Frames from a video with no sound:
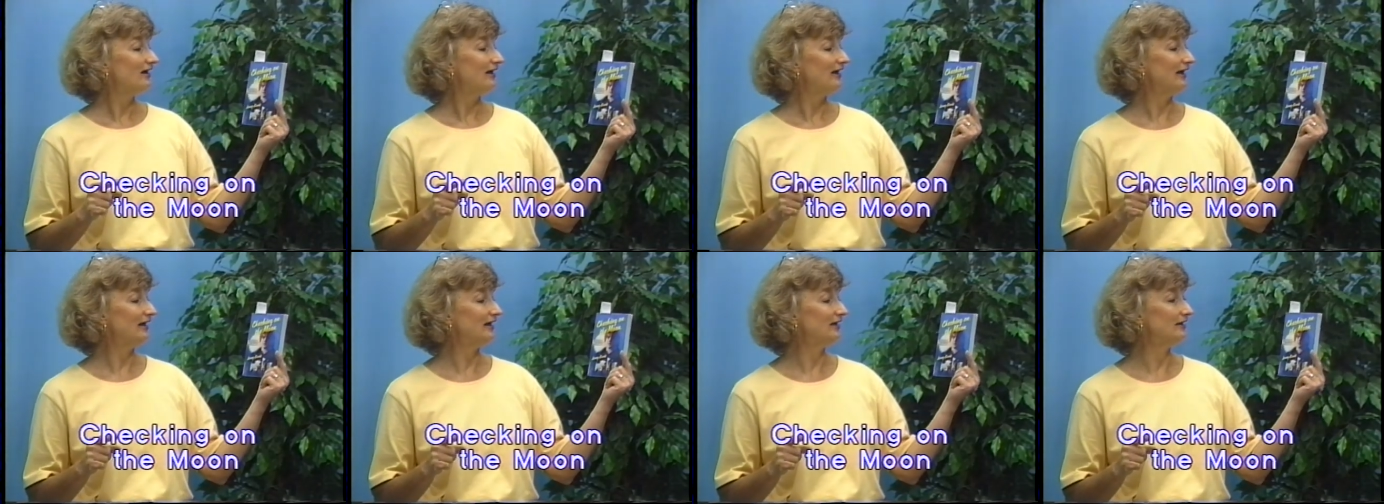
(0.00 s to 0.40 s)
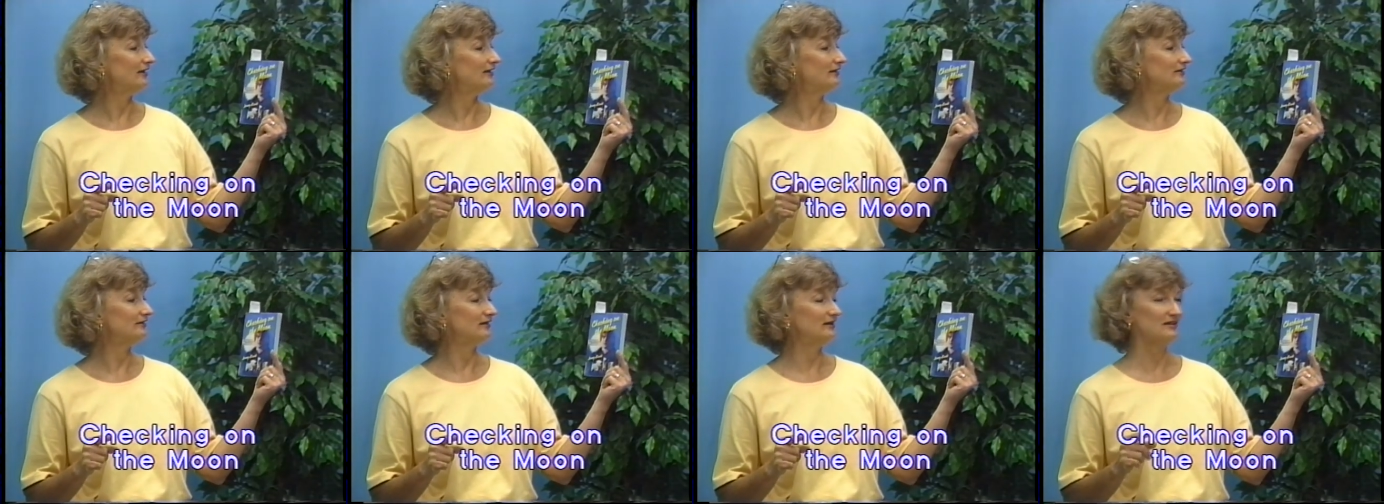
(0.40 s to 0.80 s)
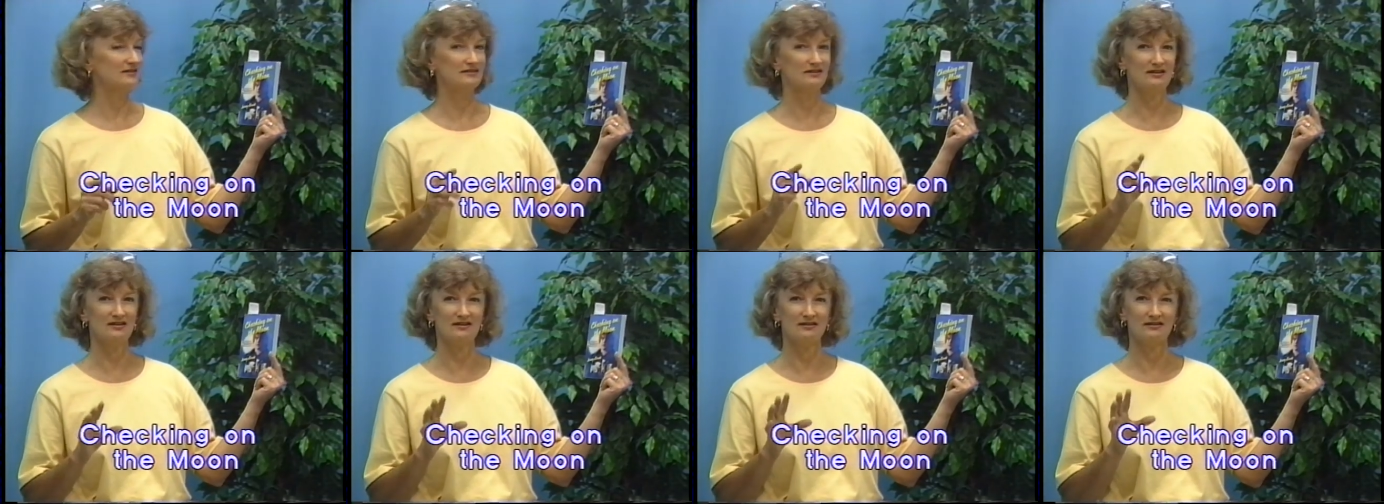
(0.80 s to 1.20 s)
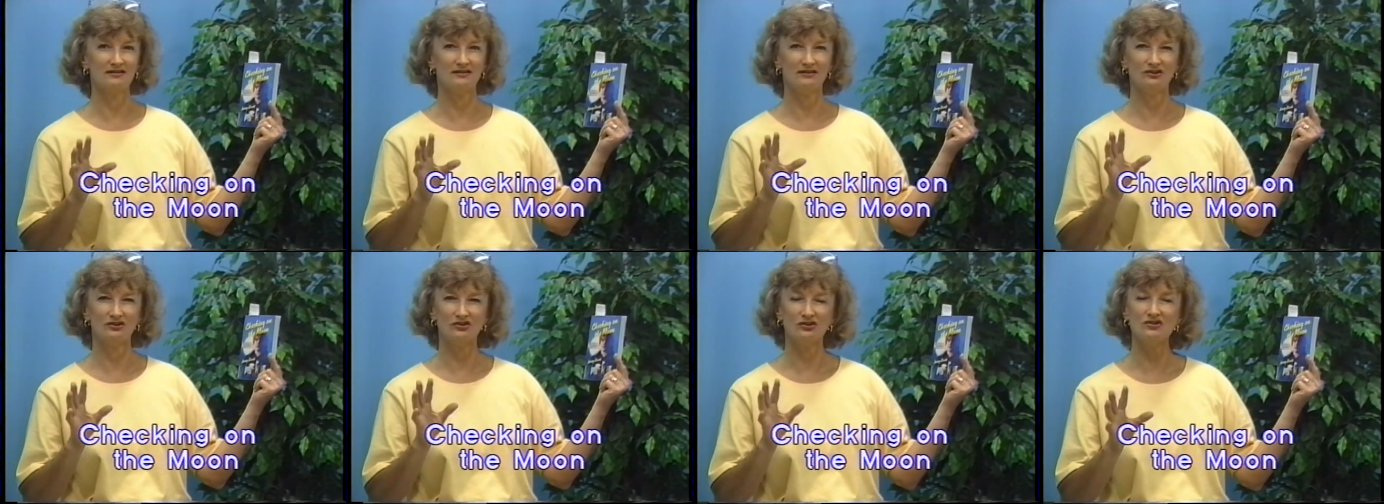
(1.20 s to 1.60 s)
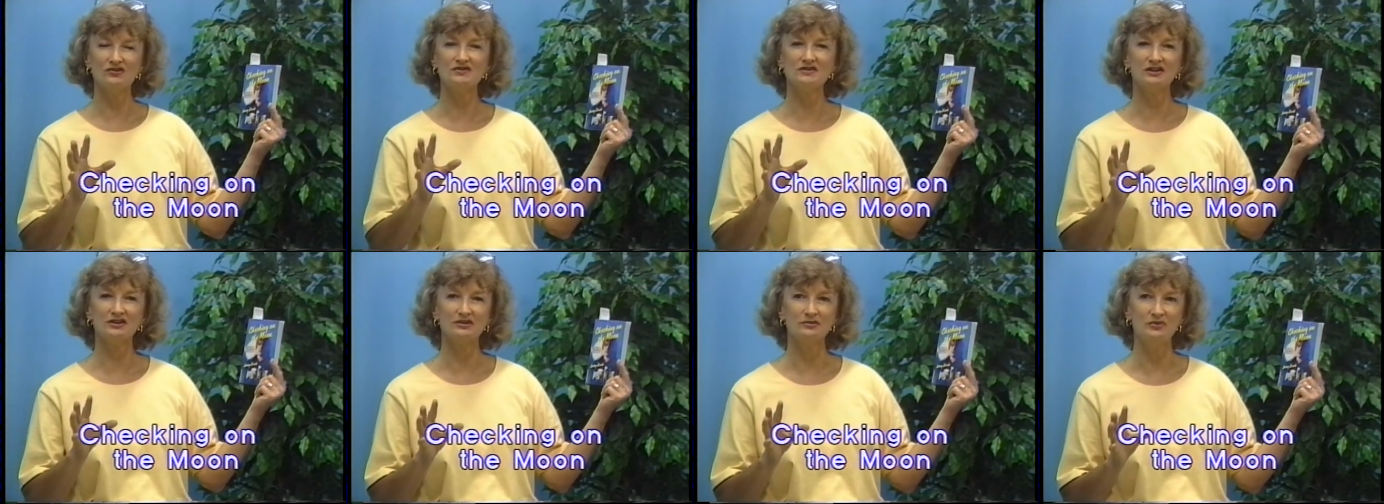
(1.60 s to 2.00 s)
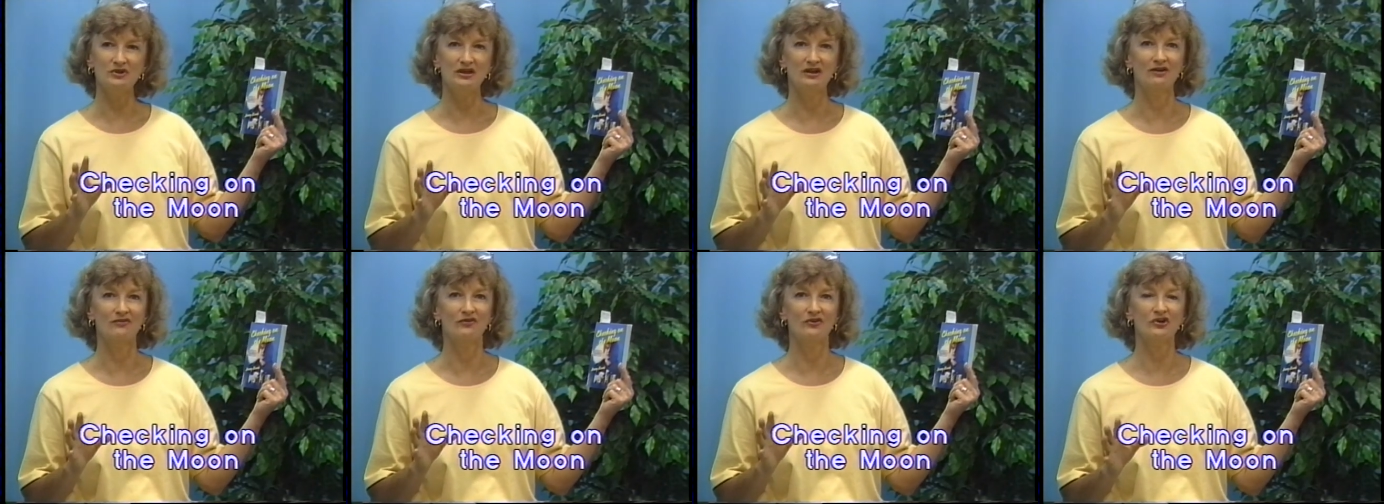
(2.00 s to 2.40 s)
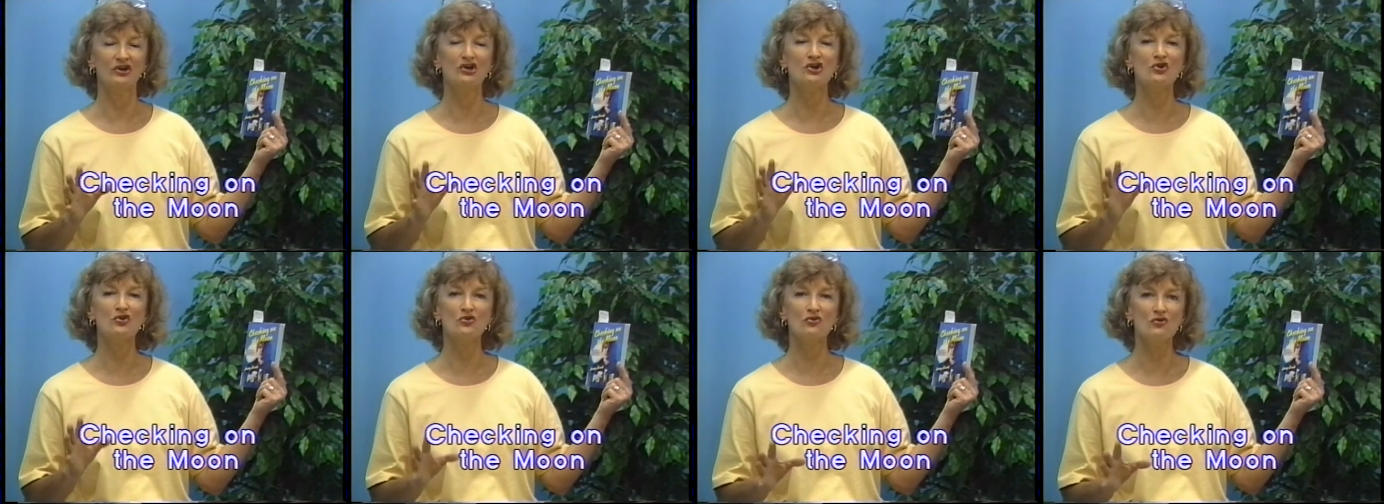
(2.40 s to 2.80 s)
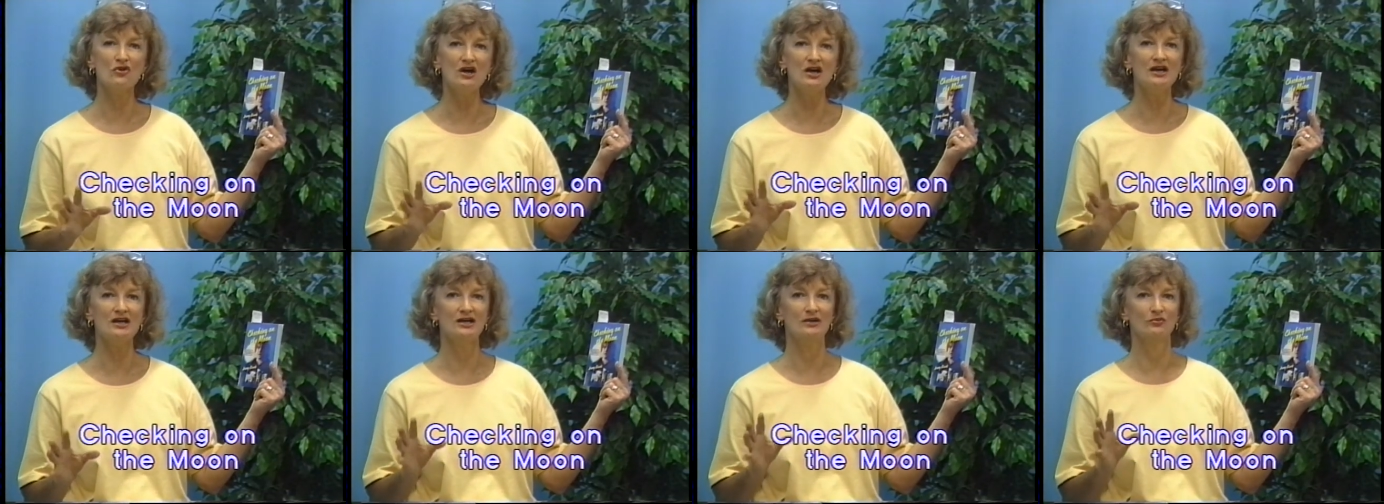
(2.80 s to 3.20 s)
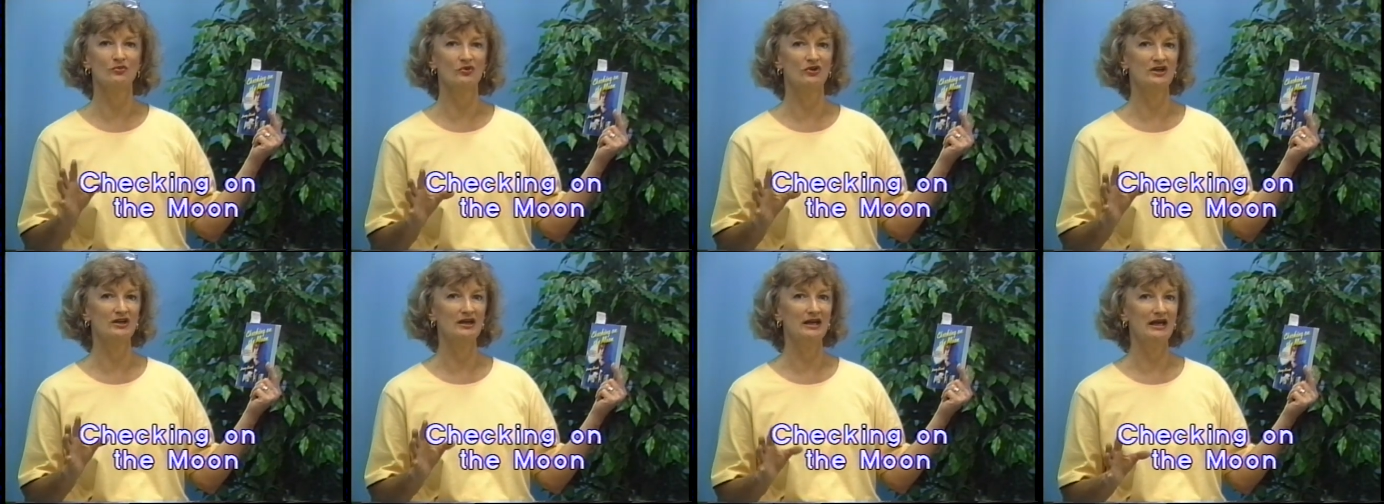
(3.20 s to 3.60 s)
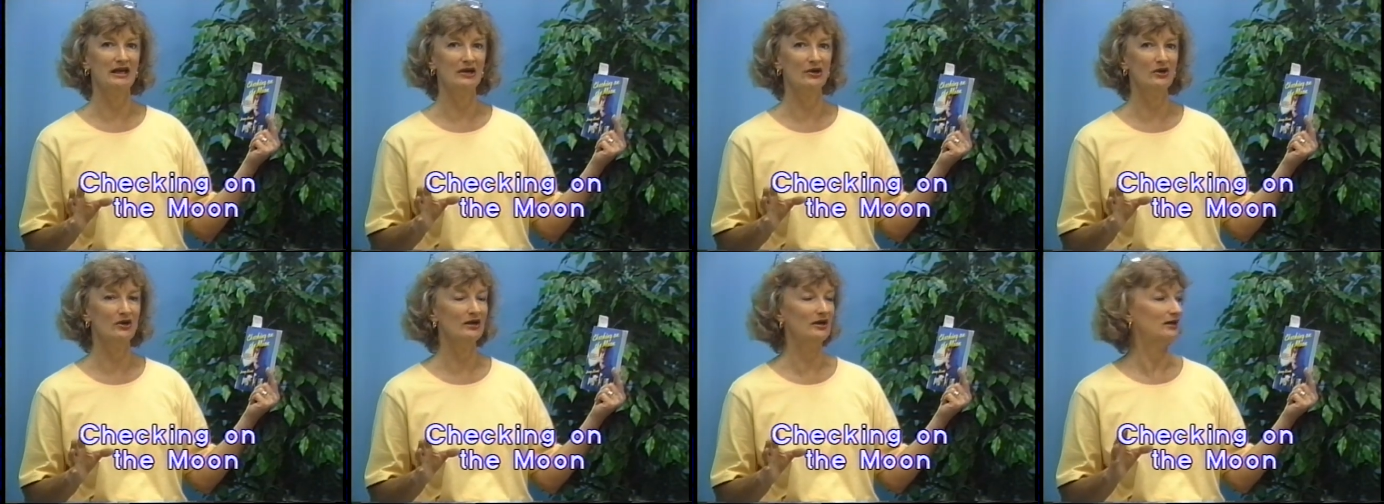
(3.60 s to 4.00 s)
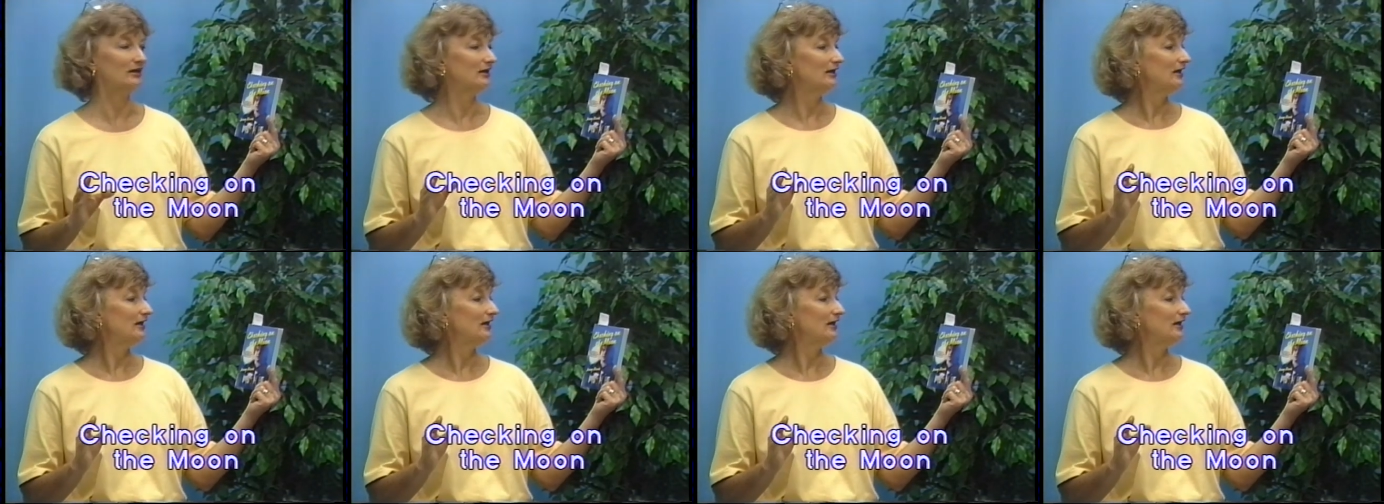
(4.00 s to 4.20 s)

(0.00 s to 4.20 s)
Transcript: and it's it's turns out to be in a very crime-ridden area.